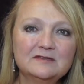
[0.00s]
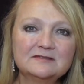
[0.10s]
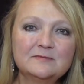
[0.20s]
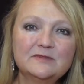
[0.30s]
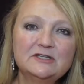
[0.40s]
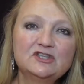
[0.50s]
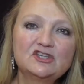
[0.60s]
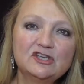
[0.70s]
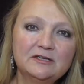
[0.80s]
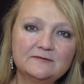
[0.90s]
Something
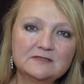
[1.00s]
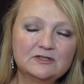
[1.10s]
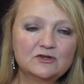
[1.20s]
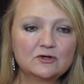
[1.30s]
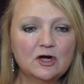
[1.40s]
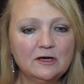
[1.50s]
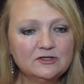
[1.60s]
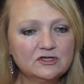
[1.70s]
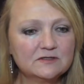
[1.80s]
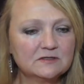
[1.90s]
shifts in your
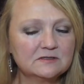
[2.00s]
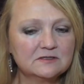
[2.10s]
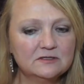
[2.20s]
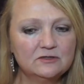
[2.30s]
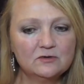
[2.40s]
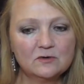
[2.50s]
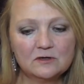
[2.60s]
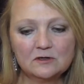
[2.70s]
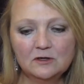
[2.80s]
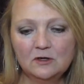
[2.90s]
consciousness, in
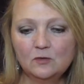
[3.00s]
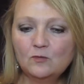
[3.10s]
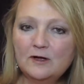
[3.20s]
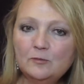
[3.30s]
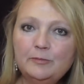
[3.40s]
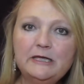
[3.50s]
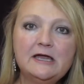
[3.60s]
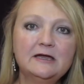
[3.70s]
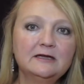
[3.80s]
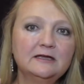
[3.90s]
your
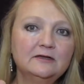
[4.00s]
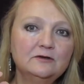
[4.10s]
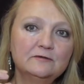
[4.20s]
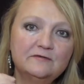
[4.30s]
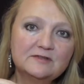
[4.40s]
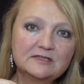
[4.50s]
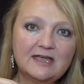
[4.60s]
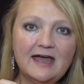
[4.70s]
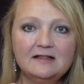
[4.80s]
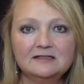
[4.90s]
well-being, in your
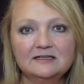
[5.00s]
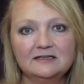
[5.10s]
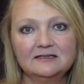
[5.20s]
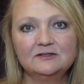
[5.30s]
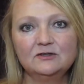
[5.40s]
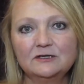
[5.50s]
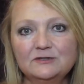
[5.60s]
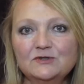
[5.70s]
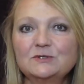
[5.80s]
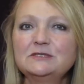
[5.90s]
physicality, in your
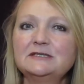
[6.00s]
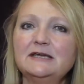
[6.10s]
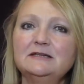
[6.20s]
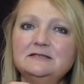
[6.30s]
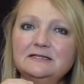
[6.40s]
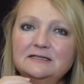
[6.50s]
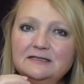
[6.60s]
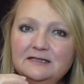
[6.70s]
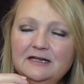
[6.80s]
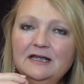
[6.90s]

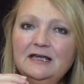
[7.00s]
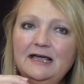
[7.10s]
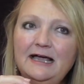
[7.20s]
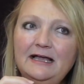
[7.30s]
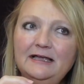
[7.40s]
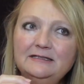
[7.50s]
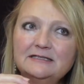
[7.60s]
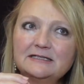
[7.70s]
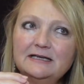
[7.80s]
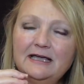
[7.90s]
understanding,
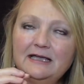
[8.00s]
and